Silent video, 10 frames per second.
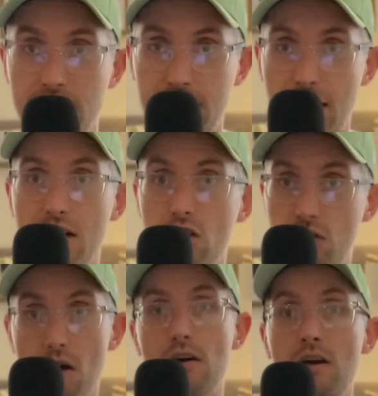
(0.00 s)
can
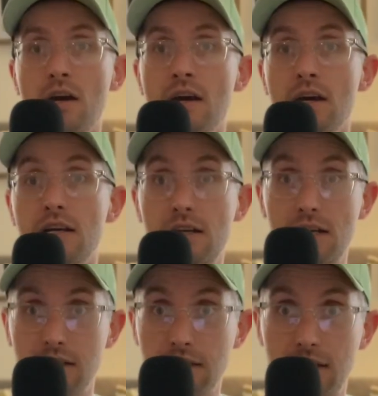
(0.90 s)
dock
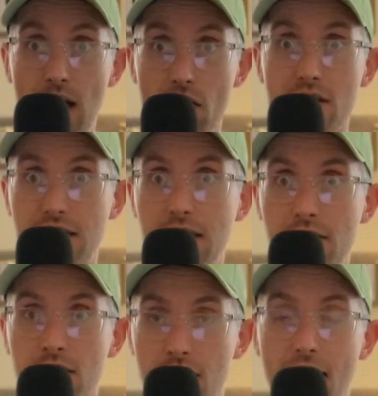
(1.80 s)
currently
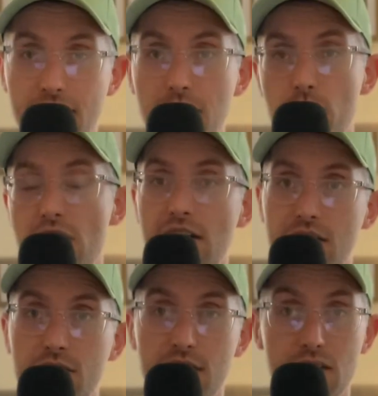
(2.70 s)
at the marina.
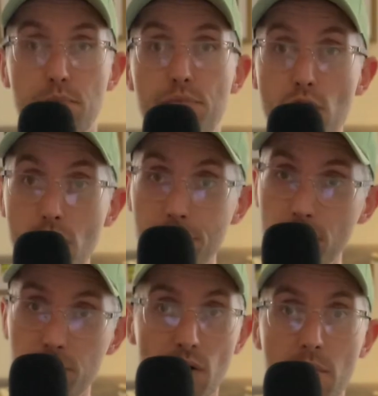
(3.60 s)
So there's a
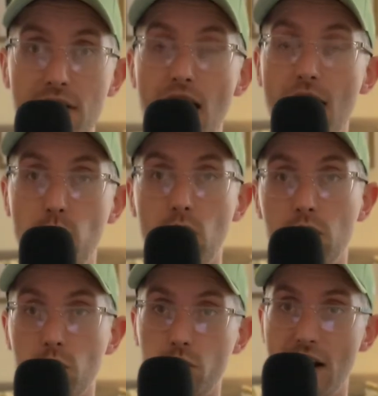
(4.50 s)
beautiful promenade
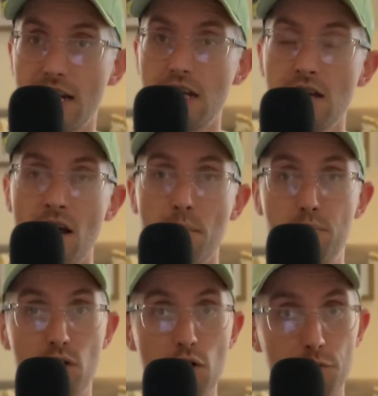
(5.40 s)
walk already,
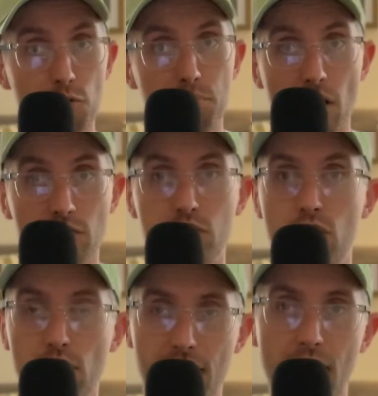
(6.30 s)
beautiful boats to
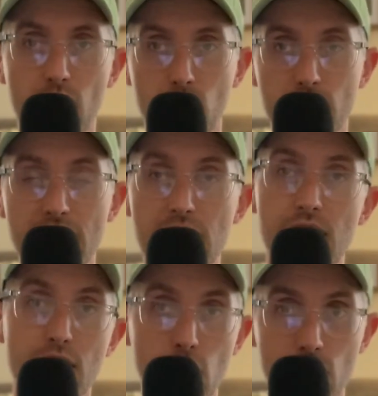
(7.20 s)
look at already,
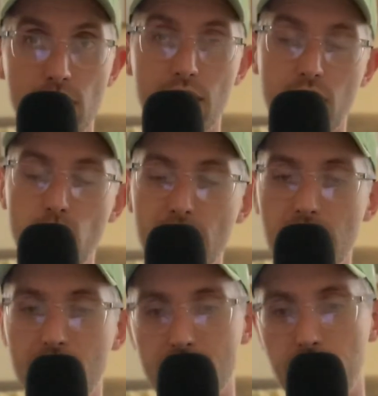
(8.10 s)
including the Queen
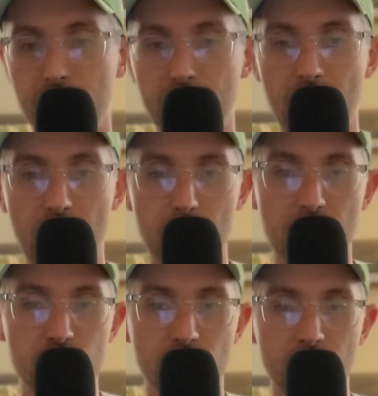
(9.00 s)
Elizabeth that I
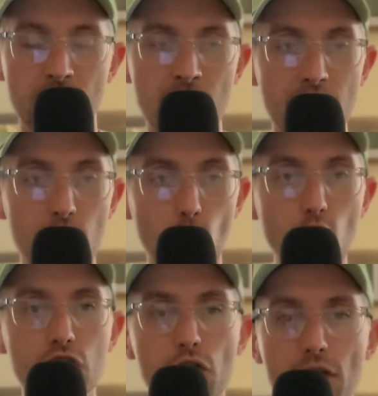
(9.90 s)
mentioned. It
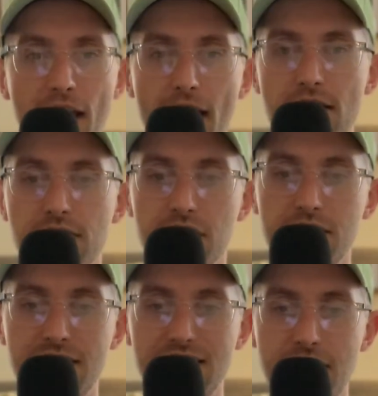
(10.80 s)
also has
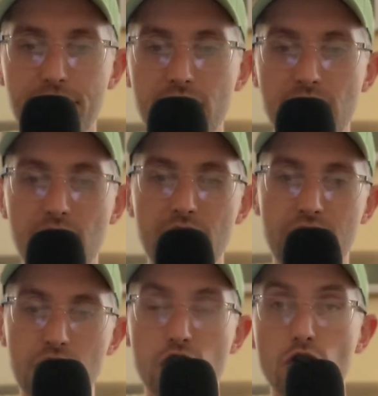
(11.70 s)
7
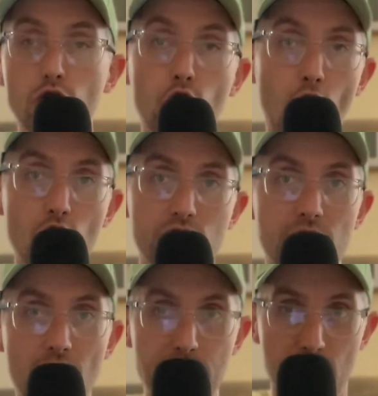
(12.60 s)
additional
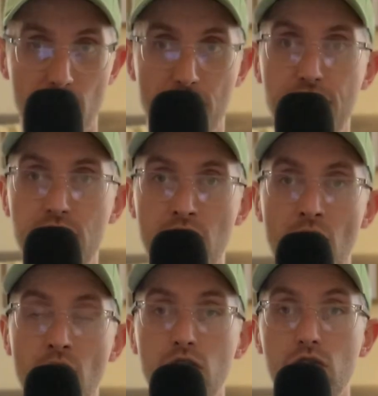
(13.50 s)
coastline berths
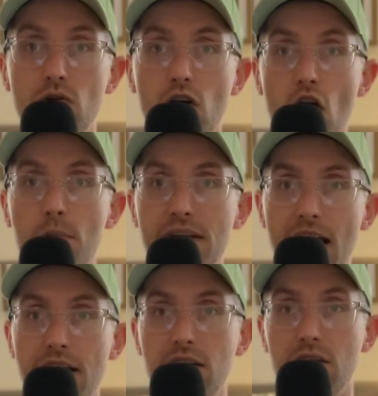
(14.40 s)
to
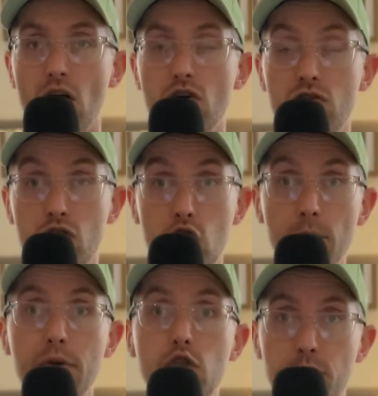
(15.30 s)
accommodate those
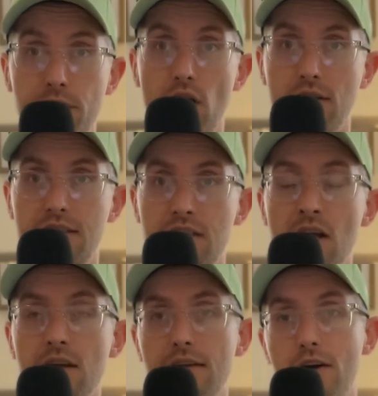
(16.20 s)
super yachts
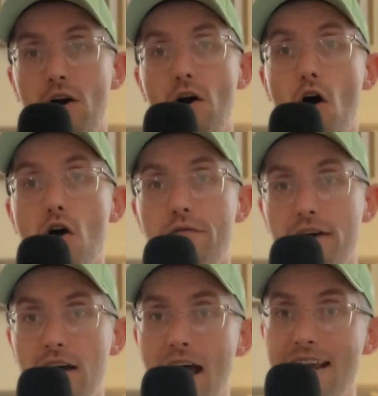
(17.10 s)
that are
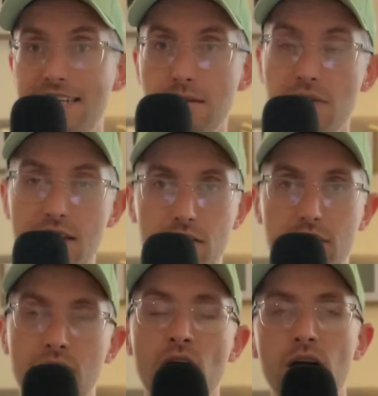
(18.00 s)
over 80
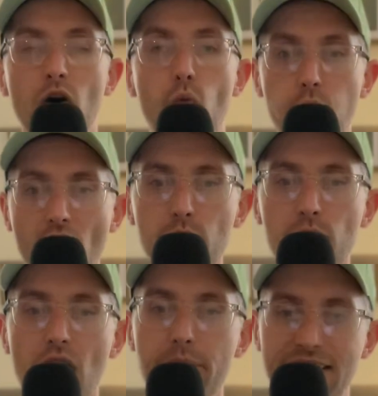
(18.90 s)
meters. Now, why
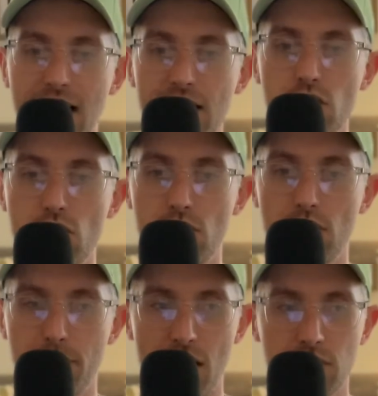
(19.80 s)
I be telling you
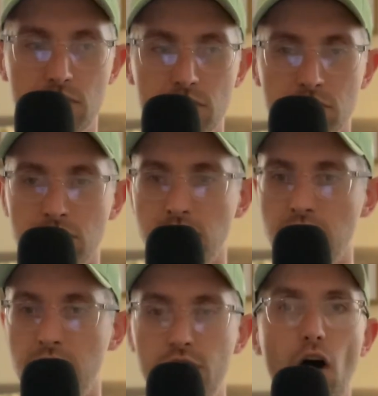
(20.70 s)
about
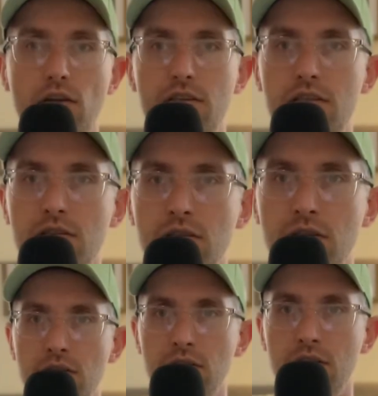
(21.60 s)
yachts?
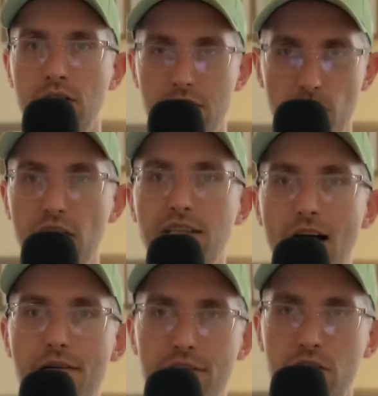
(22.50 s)
Because I'm going to
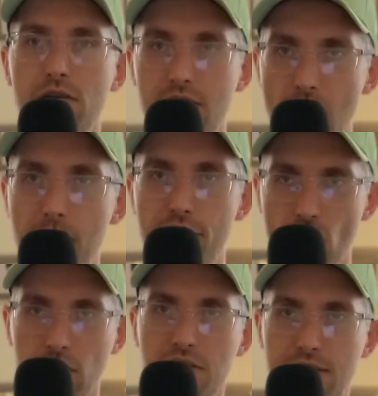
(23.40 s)
dive into the type of
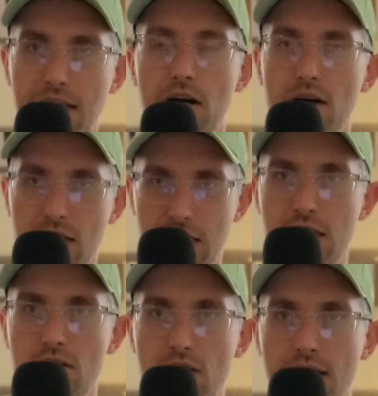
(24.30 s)
yachts that are
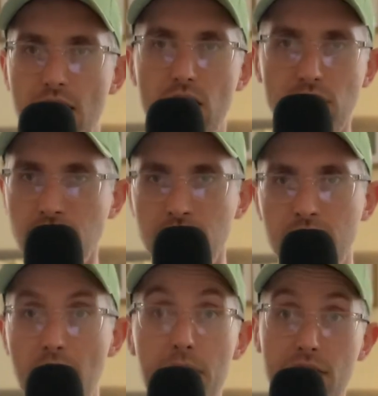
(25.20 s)
here right now.
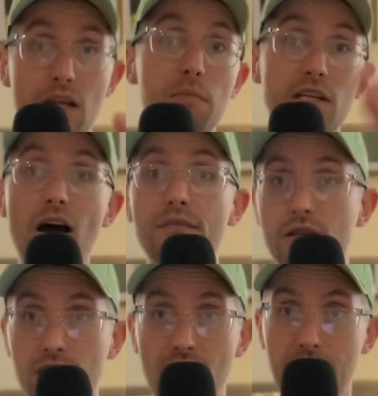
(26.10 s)
Let me dive
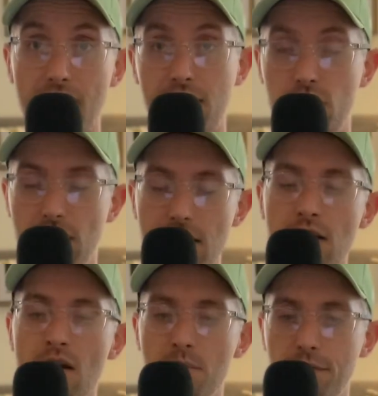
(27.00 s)
into that actually
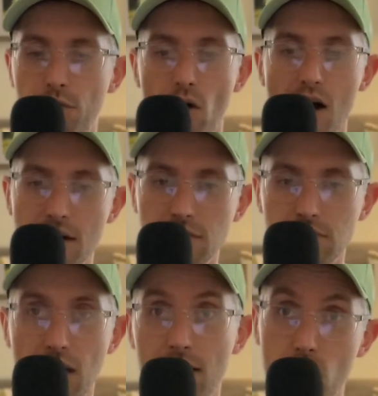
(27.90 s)
before I
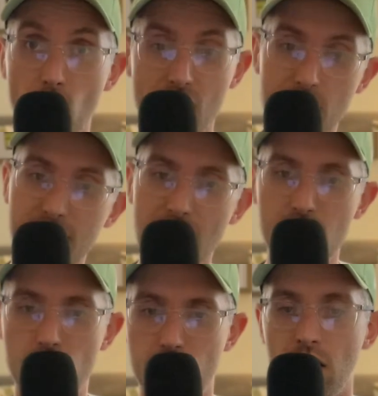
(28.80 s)
tell you why I'm
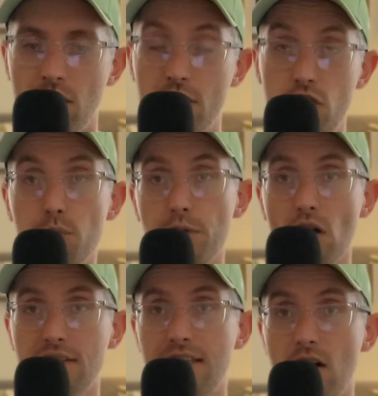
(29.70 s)
telling you. The super
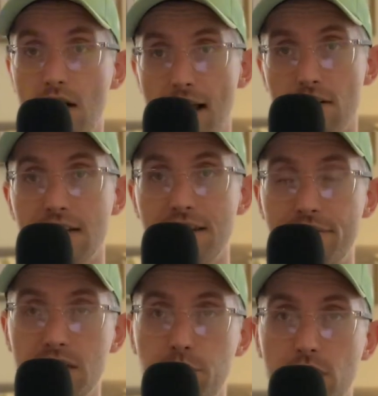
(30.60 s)
yachts that are currently
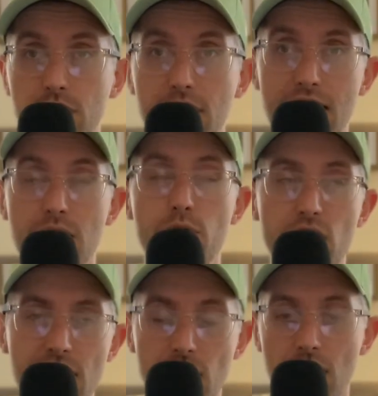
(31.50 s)
visible in the
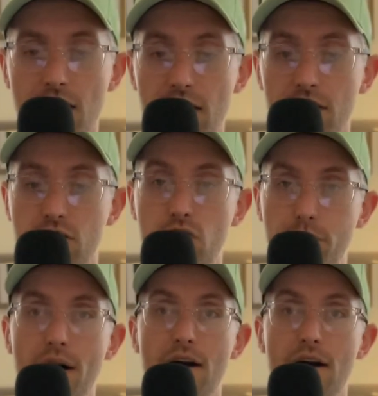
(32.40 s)
marina is Dubai,